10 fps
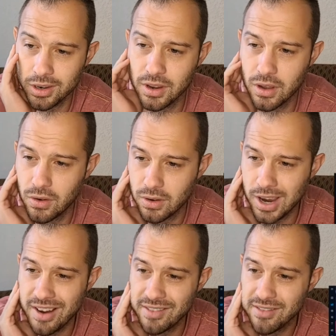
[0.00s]
latest video.
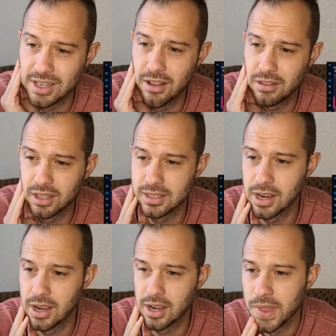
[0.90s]
I haven't seen anything
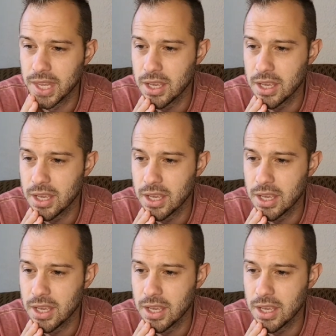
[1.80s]
today.